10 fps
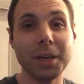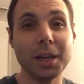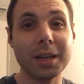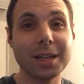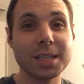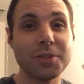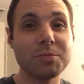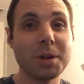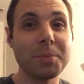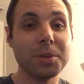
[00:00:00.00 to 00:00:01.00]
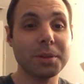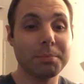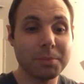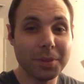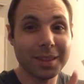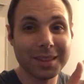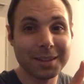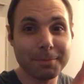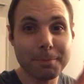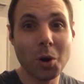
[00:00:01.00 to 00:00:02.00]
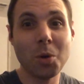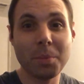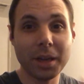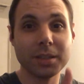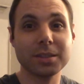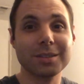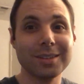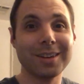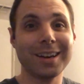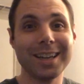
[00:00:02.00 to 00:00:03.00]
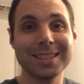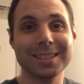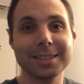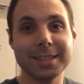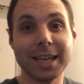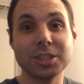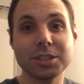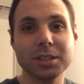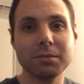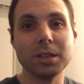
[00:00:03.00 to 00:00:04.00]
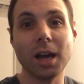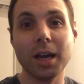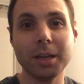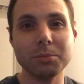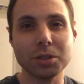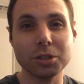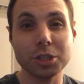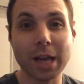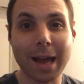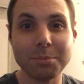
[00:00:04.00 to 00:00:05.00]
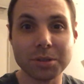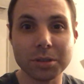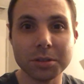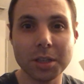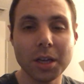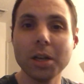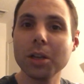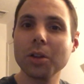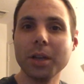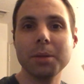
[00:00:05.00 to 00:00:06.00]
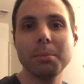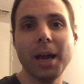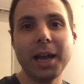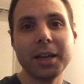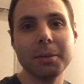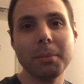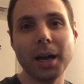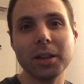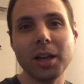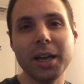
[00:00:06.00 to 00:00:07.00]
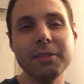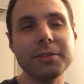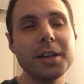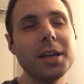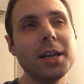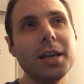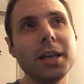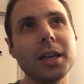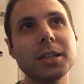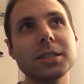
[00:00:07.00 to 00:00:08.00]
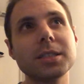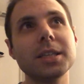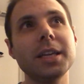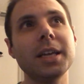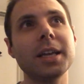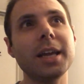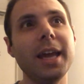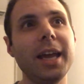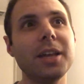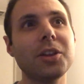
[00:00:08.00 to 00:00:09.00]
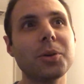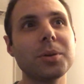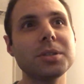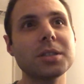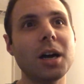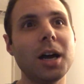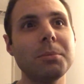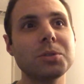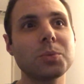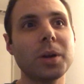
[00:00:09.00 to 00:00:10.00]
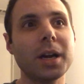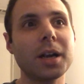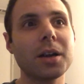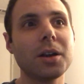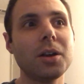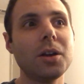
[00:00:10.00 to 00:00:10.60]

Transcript: me, because I remember the moments, or I guess sections of times or chapters looking back in my life and seeing, hey, there was times where